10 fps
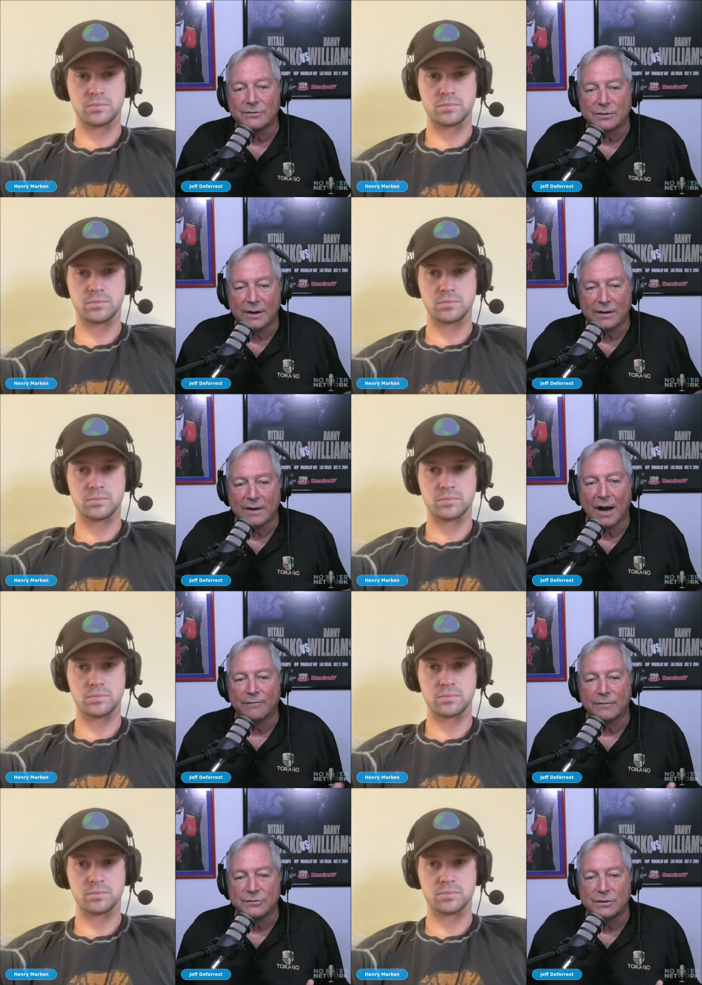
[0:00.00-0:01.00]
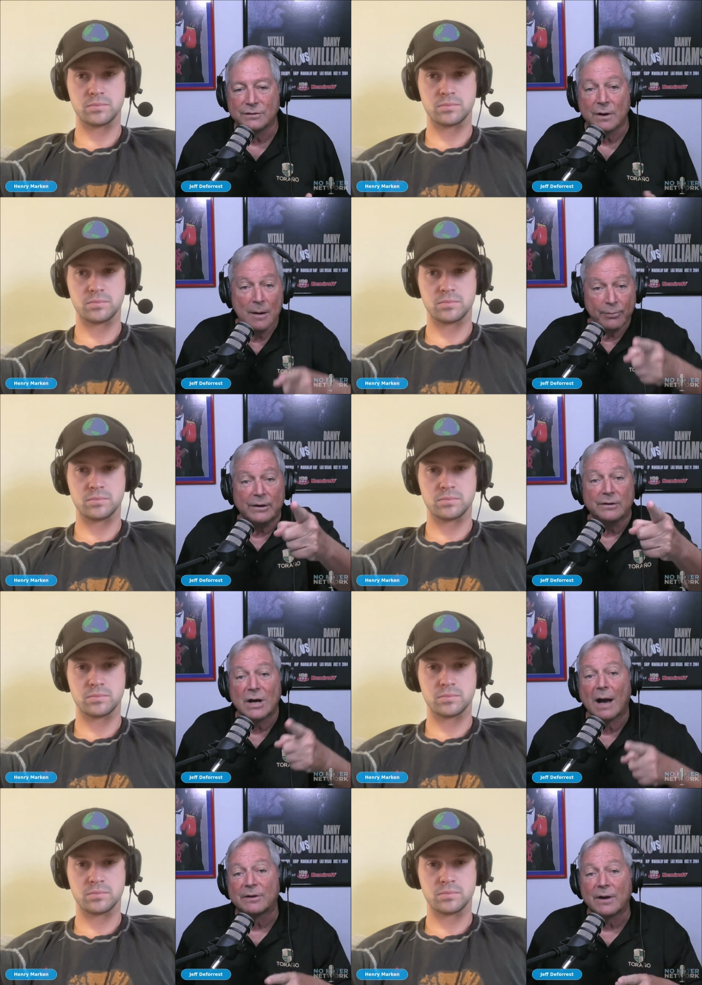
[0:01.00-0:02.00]
Speaker 1: today out for the season. Pretty good
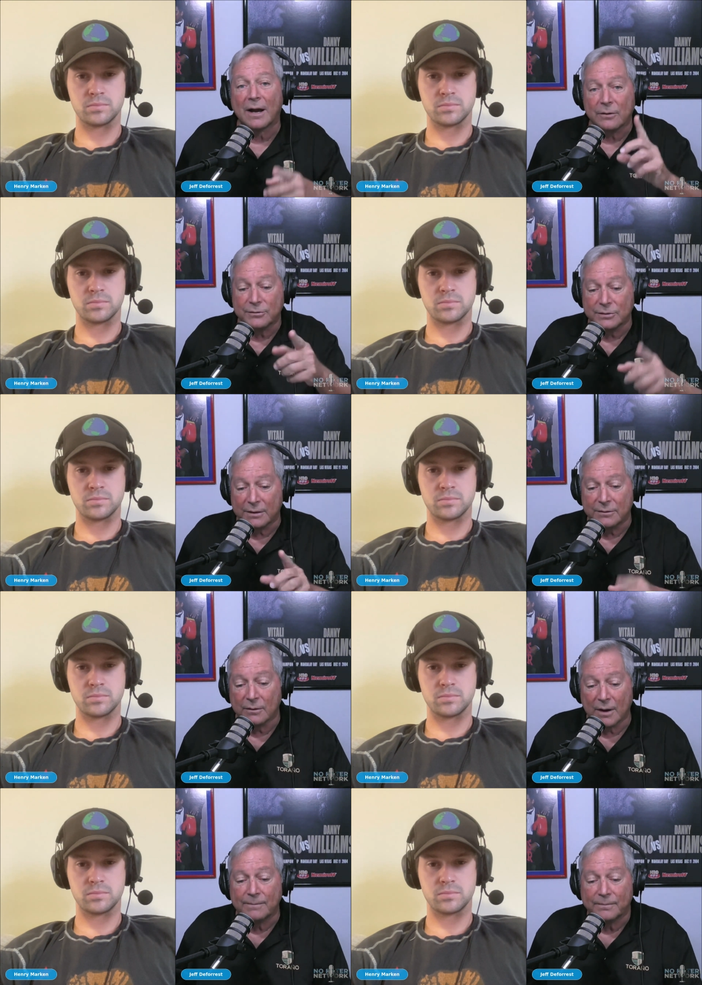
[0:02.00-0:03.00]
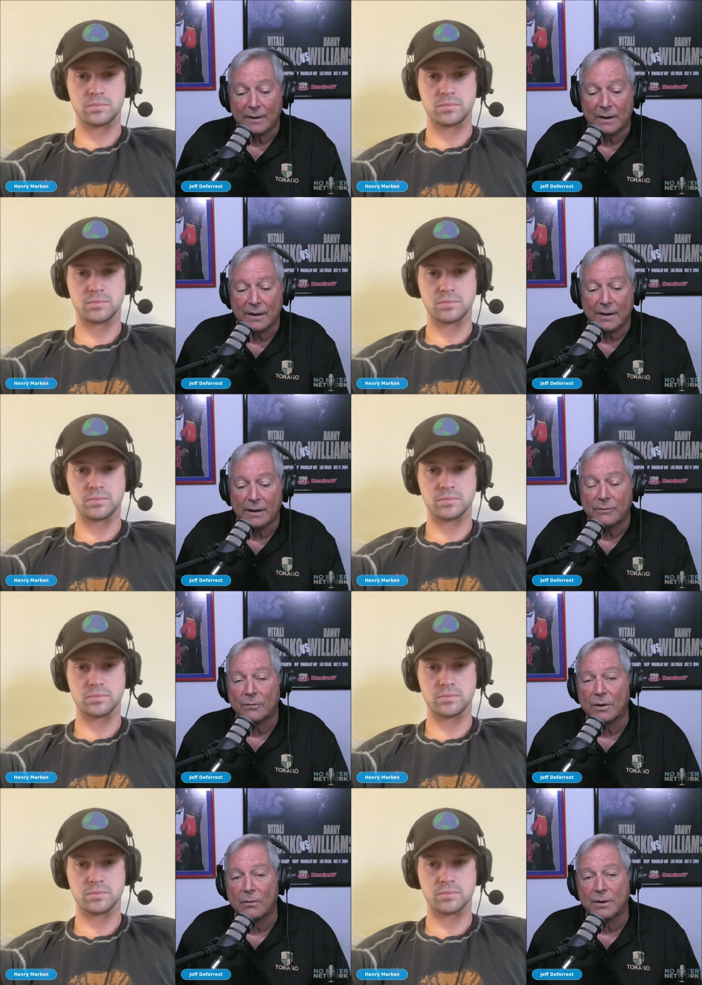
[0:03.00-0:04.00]
job at diagnosing that though, huh? Uh, Henry,
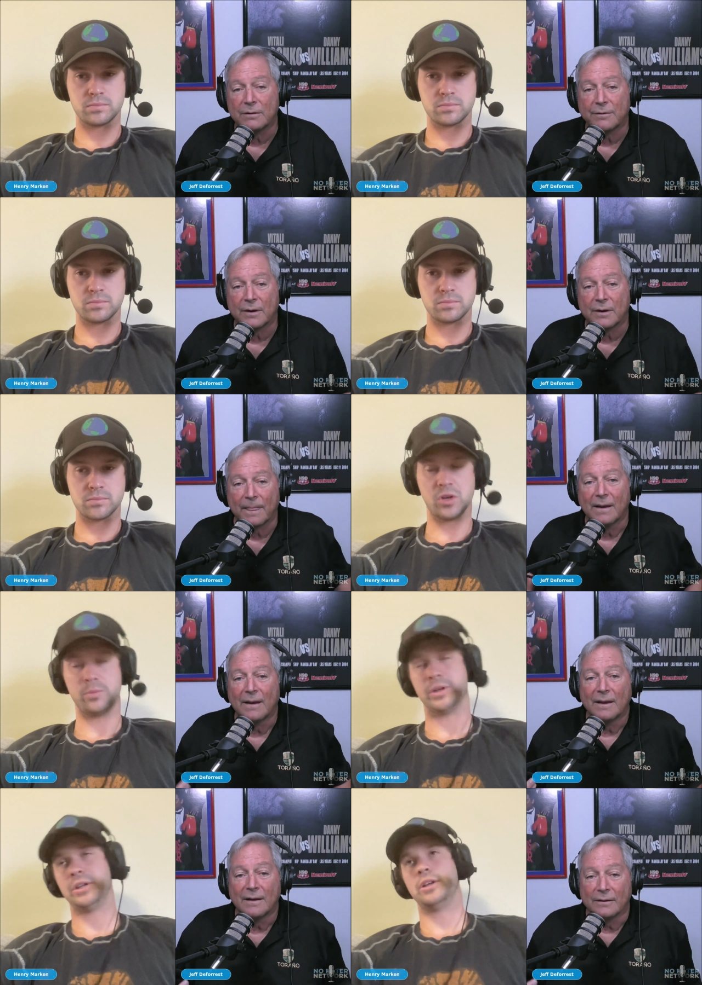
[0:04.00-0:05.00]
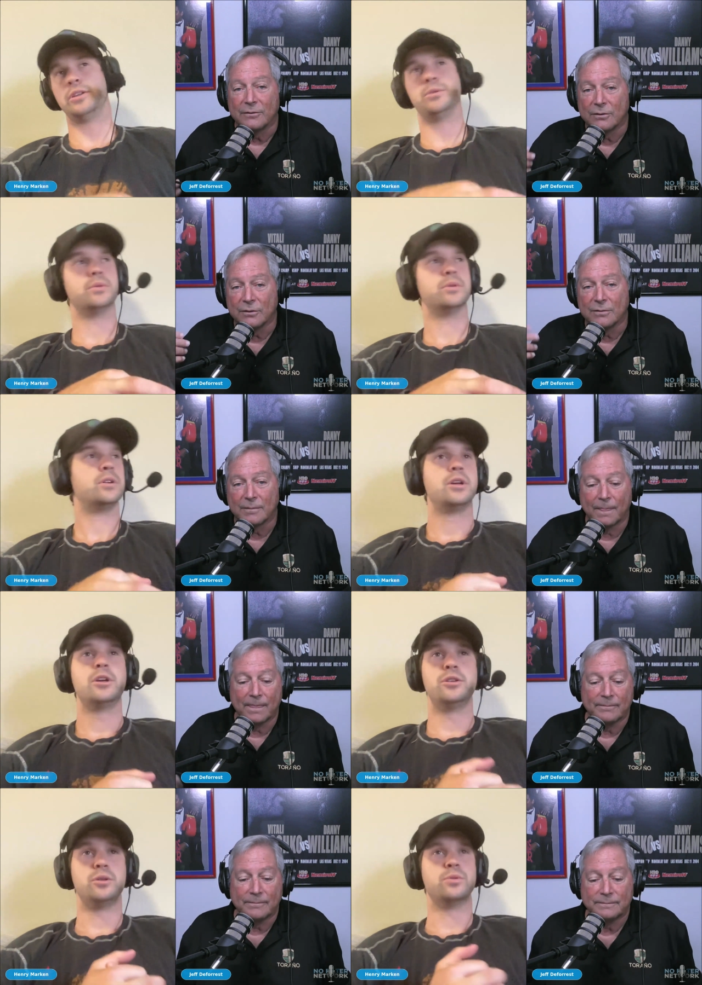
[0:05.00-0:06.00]
what what did you think? Oh my did god, you, you were
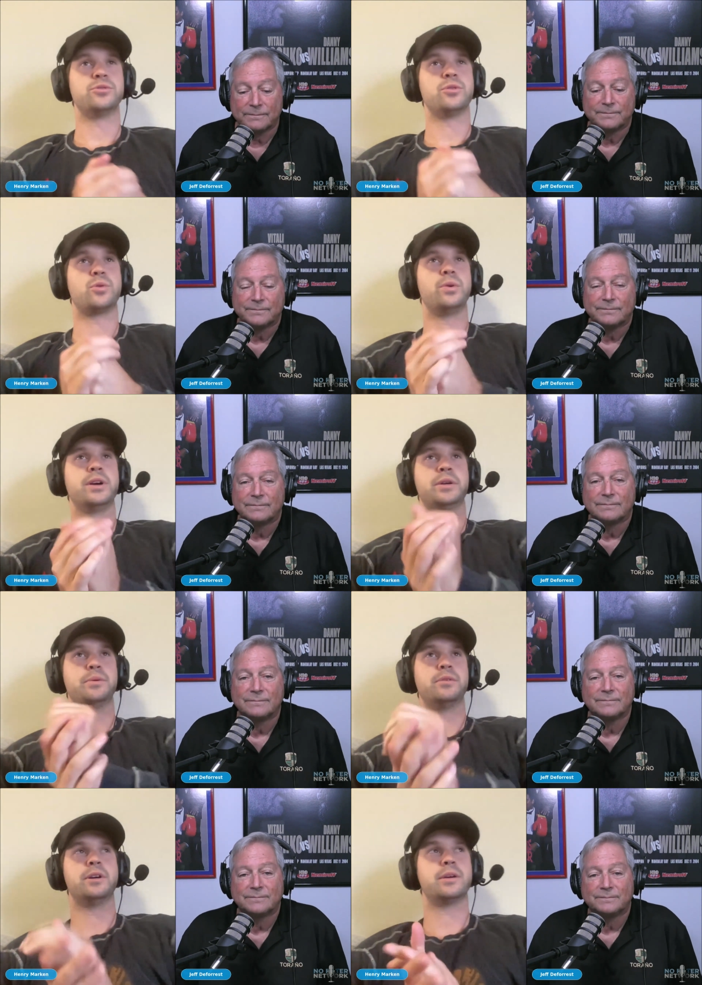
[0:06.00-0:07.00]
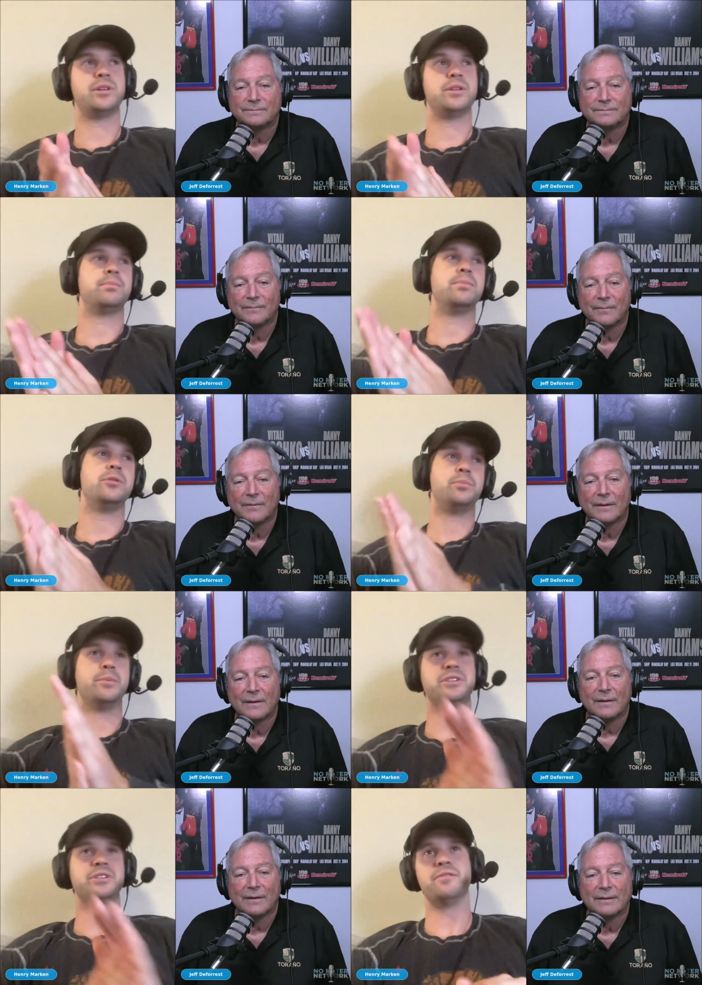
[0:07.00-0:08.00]
you
Speaker 2: were so quick. You were like, I mean, you
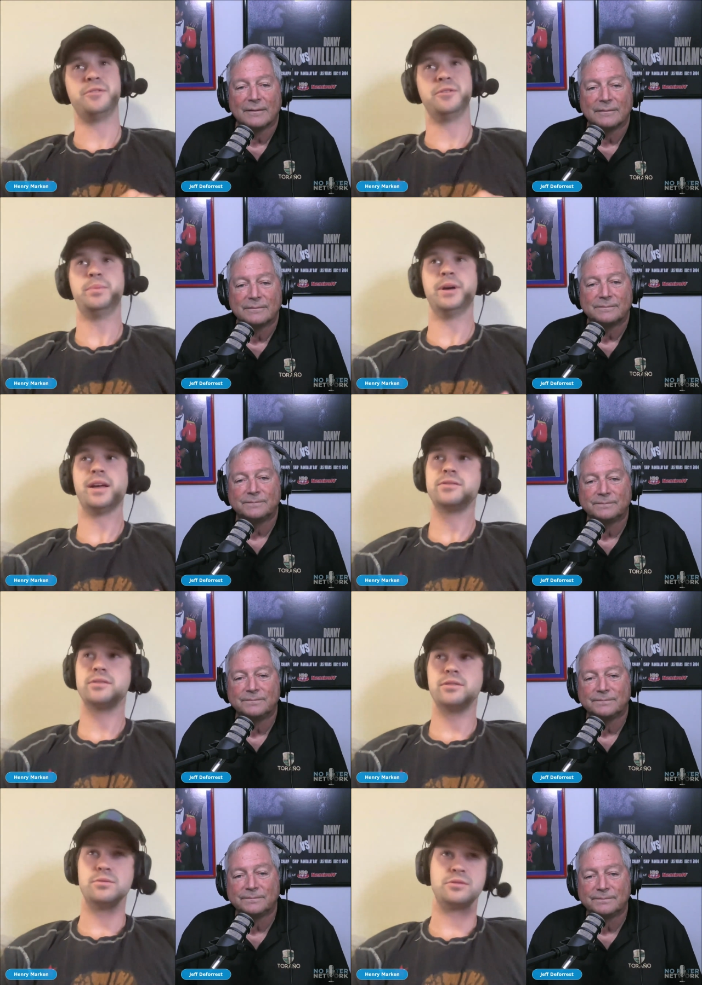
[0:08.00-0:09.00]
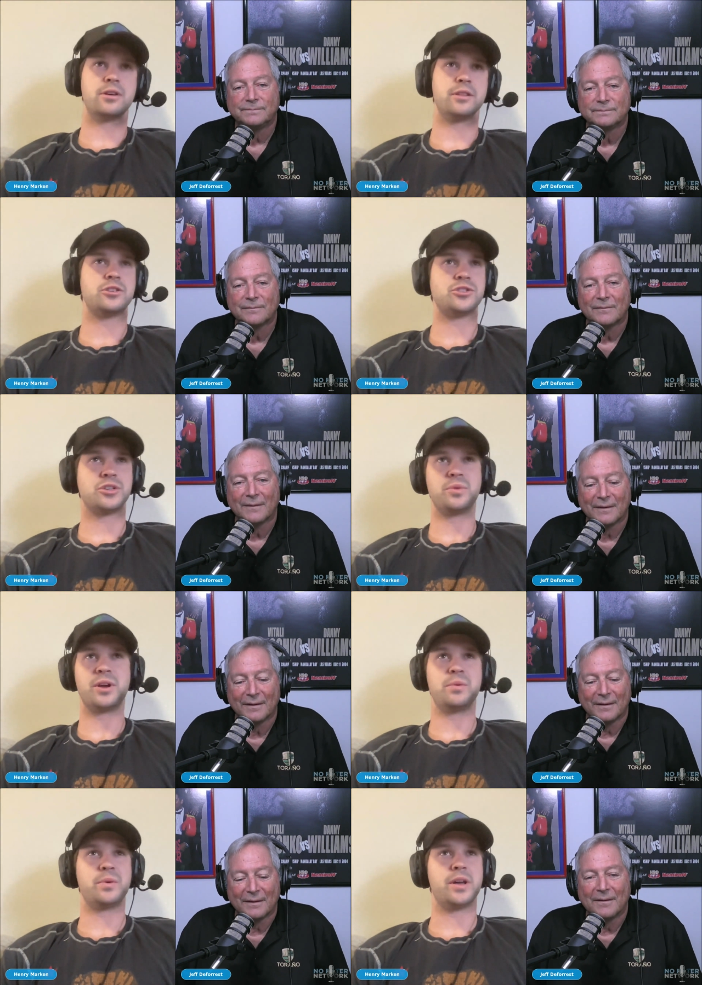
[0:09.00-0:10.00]
pretty much had a field pass. You saw that shit
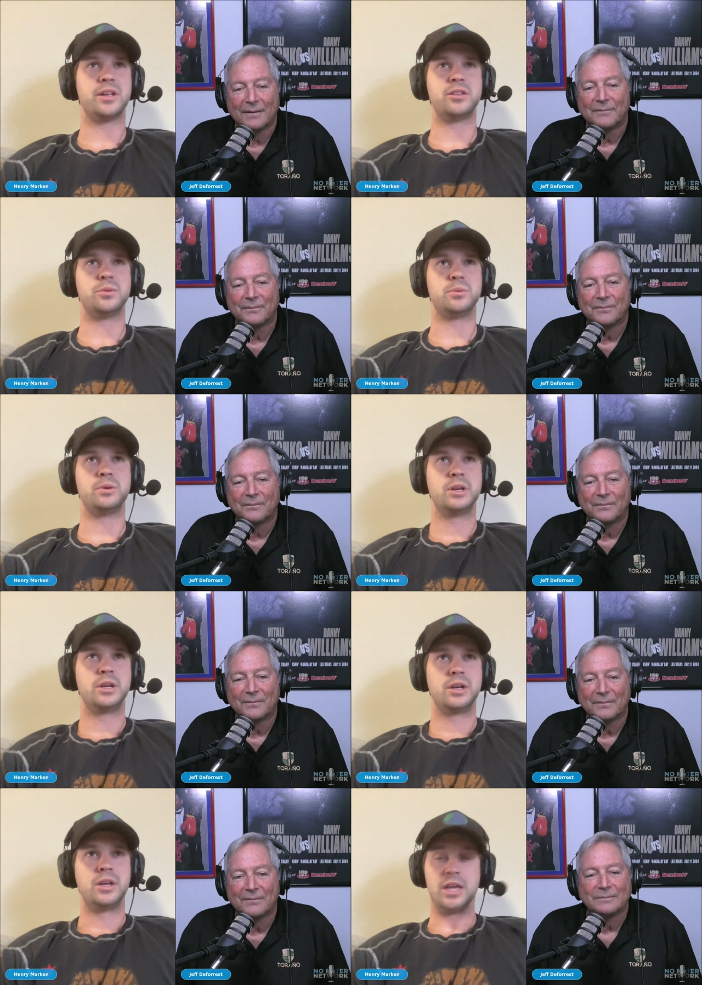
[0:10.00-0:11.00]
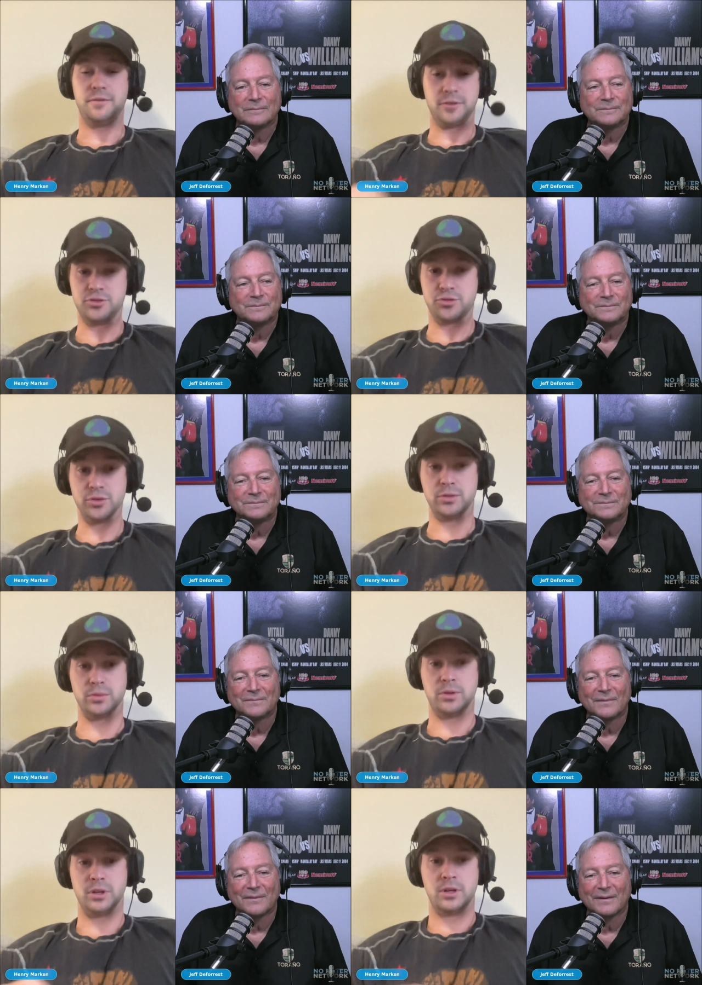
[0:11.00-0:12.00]
right away, and you, if it's true,